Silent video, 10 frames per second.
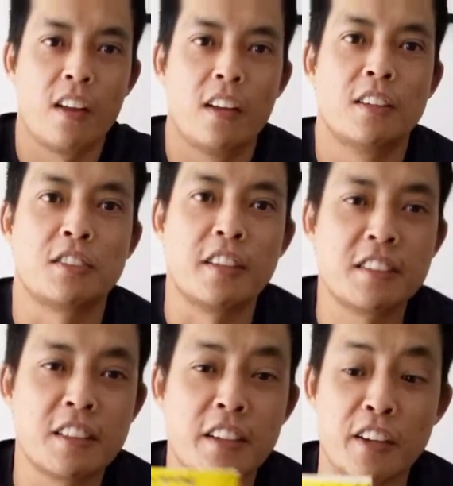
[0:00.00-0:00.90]
So this
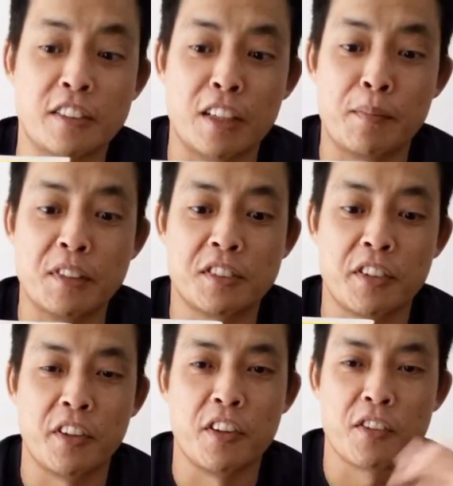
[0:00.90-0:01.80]
is a good tip, is to
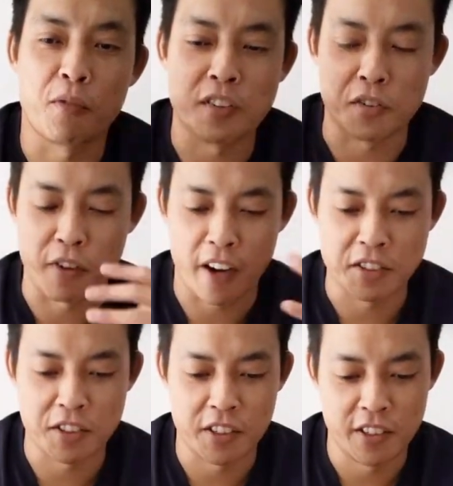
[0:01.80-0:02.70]
use what's around
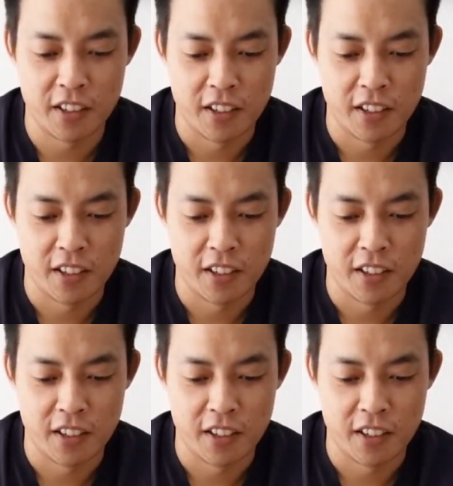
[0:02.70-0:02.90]
you.